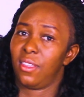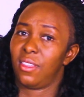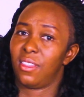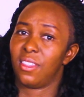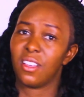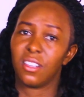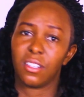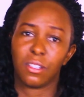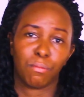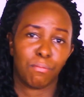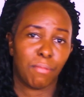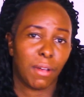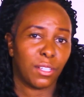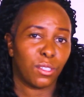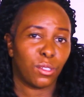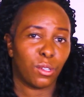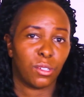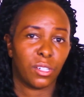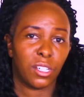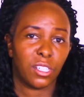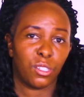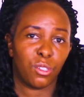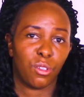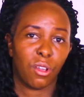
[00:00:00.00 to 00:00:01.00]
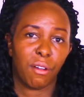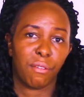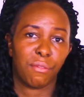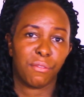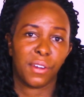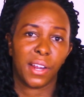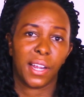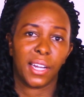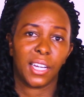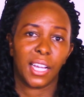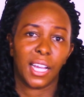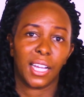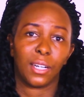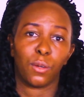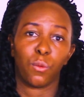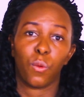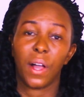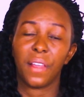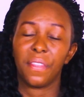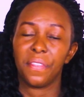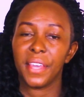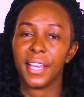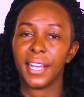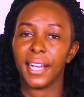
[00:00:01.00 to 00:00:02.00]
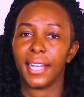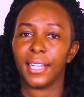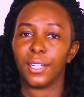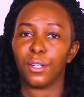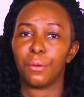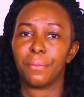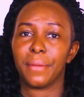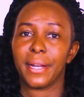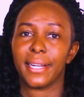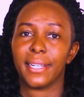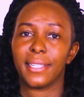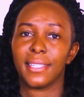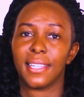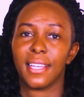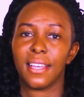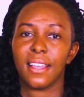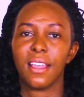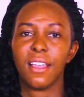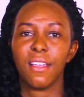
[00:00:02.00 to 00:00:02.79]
this person is your friend, and one thing I normally say,